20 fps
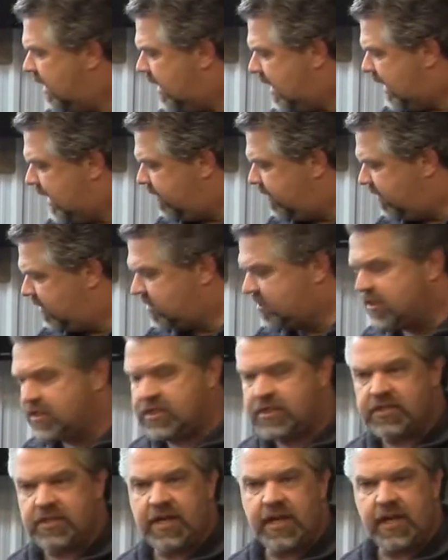And this
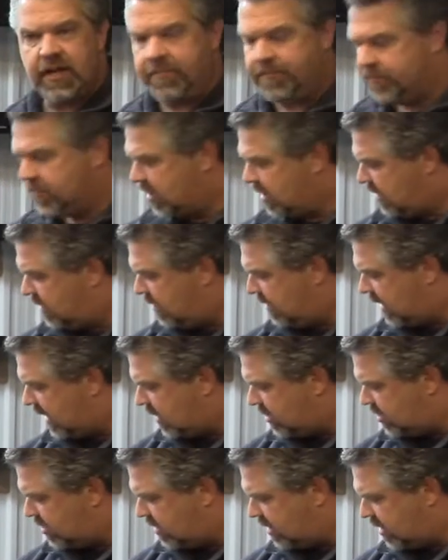is the
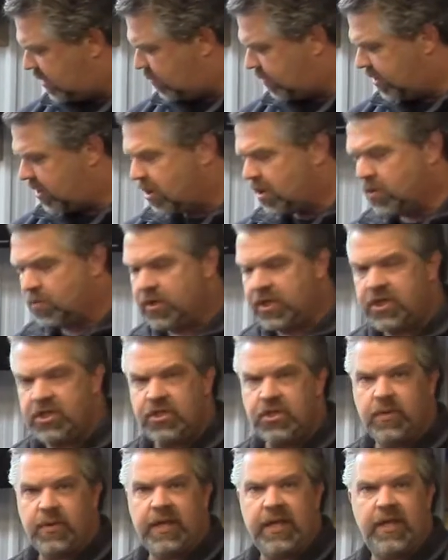engine that we are
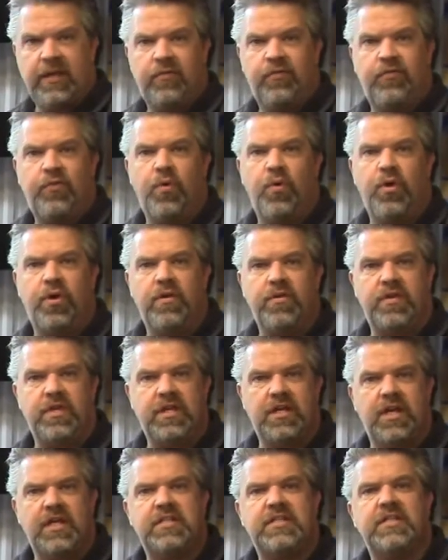redoing for
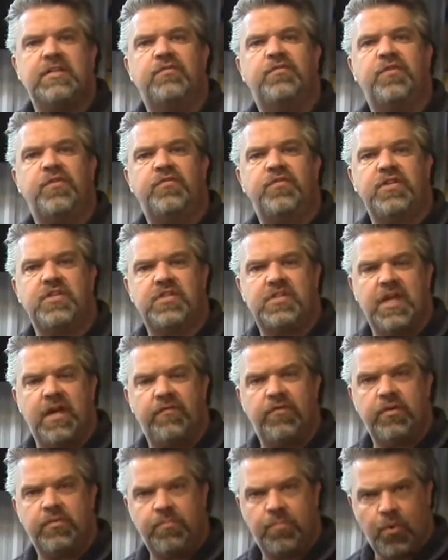the
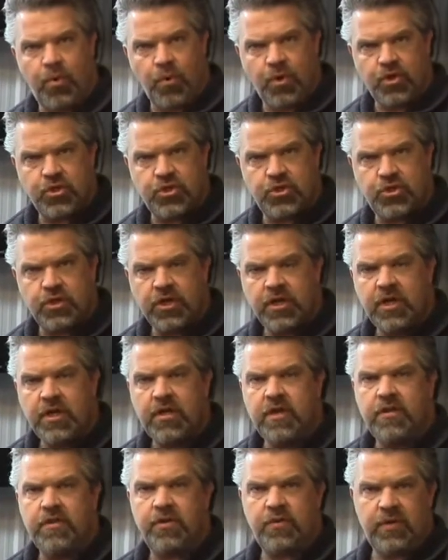1957 Porsche
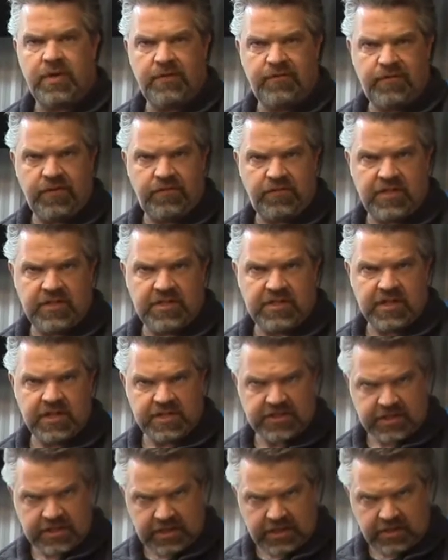
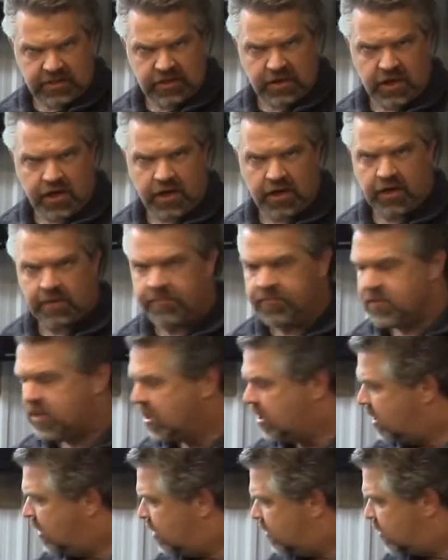356 kit car.
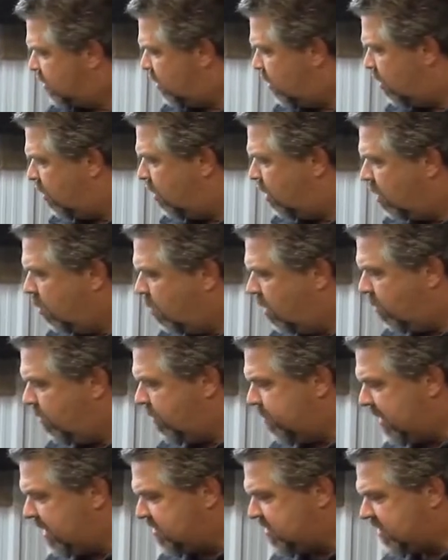So what
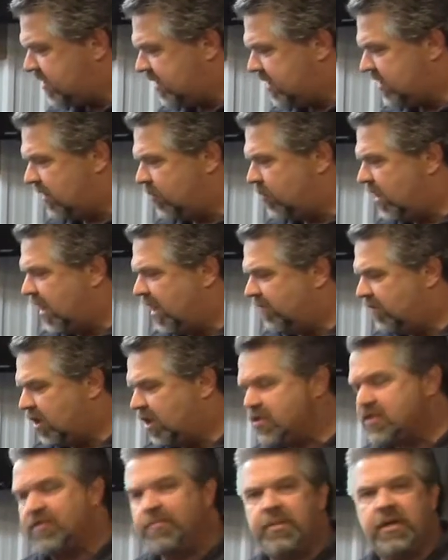we basically did, we'll have
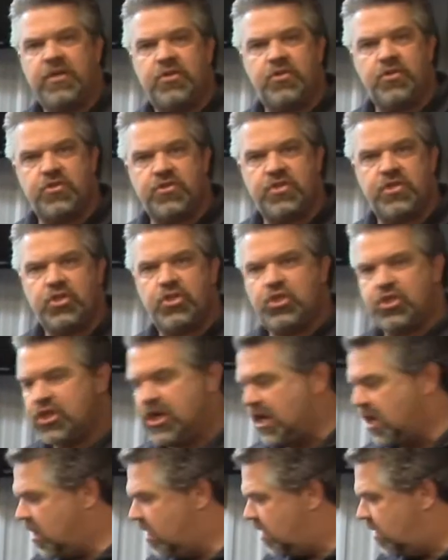lots of pictures to
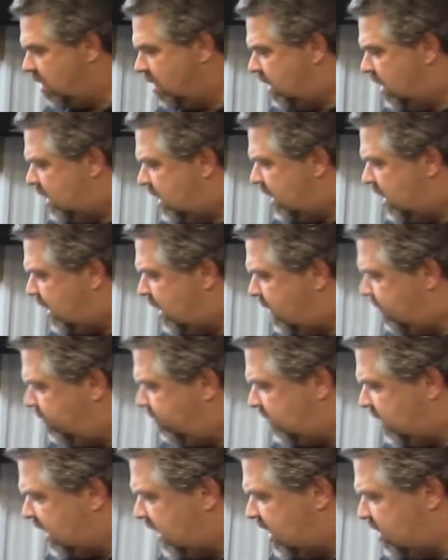share
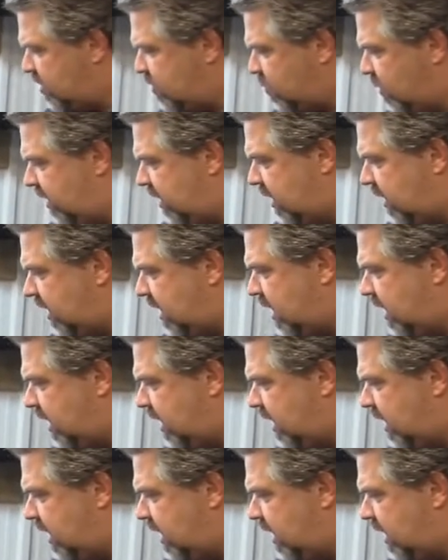as we